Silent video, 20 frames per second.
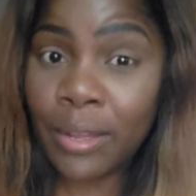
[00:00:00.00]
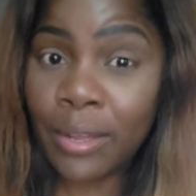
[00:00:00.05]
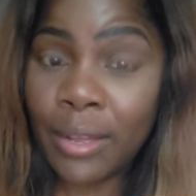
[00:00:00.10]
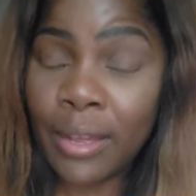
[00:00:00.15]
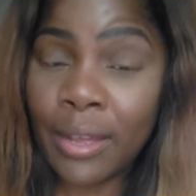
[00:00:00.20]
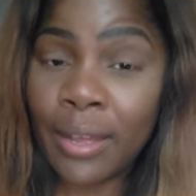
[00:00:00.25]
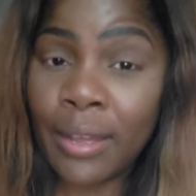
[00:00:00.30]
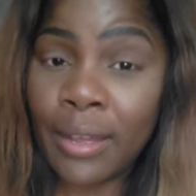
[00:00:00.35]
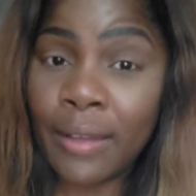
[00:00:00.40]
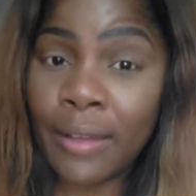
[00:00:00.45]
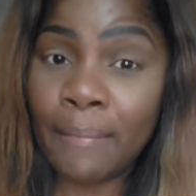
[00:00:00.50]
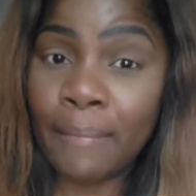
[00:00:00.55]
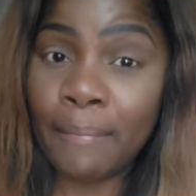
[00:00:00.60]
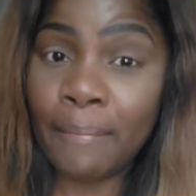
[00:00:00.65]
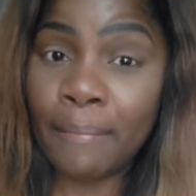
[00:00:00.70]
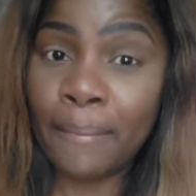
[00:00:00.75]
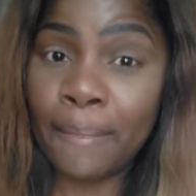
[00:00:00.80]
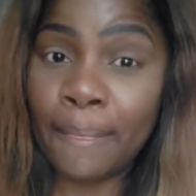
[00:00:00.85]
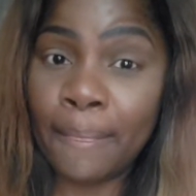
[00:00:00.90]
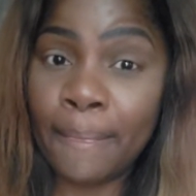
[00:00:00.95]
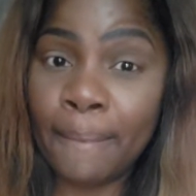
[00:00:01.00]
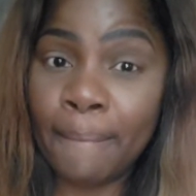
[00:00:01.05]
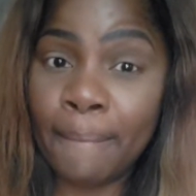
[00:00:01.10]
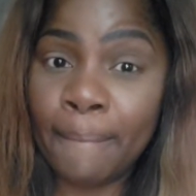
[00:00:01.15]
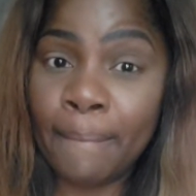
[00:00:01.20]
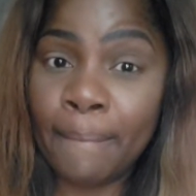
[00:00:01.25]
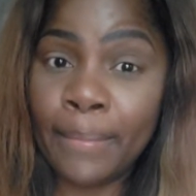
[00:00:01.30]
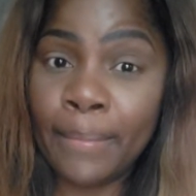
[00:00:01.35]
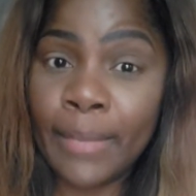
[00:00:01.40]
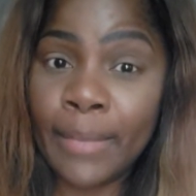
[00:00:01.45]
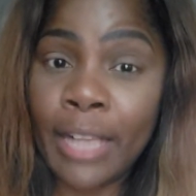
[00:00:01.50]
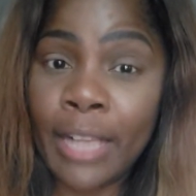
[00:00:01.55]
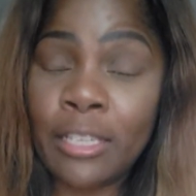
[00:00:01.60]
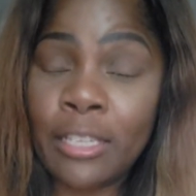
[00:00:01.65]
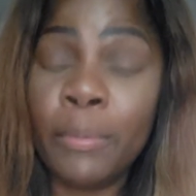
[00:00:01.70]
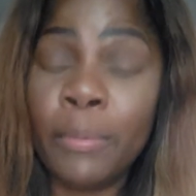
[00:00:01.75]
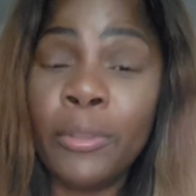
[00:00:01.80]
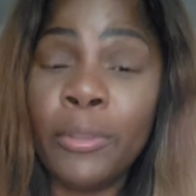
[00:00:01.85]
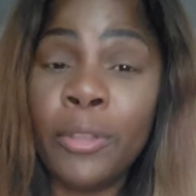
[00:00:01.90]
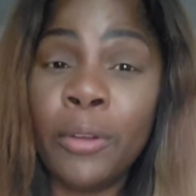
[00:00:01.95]
October
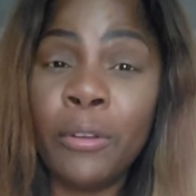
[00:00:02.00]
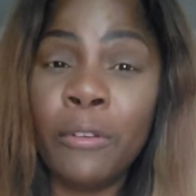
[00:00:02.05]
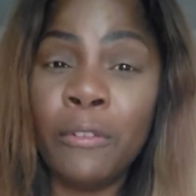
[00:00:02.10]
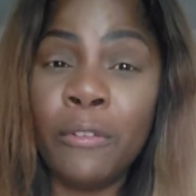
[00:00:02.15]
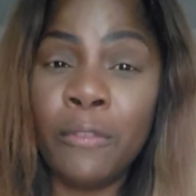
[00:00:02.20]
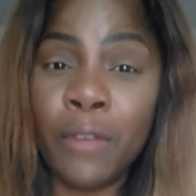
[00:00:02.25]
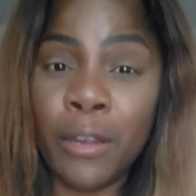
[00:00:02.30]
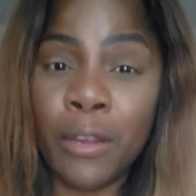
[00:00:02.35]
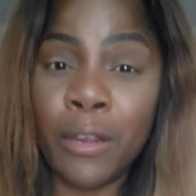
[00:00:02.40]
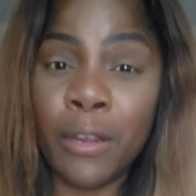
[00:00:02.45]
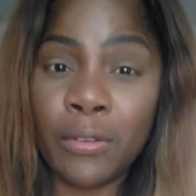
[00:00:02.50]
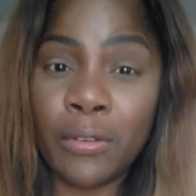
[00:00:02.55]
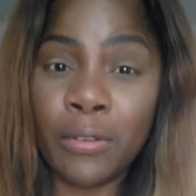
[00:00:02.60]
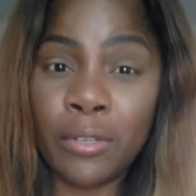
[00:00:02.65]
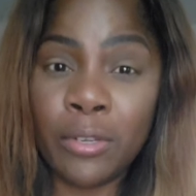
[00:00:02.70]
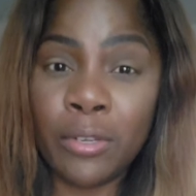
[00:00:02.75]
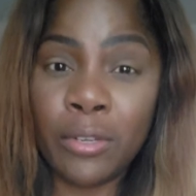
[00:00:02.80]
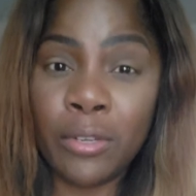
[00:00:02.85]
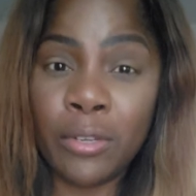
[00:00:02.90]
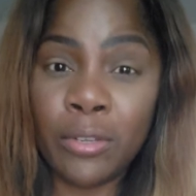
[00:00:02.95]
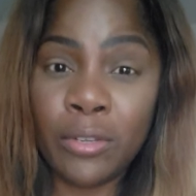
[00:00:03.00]
31st.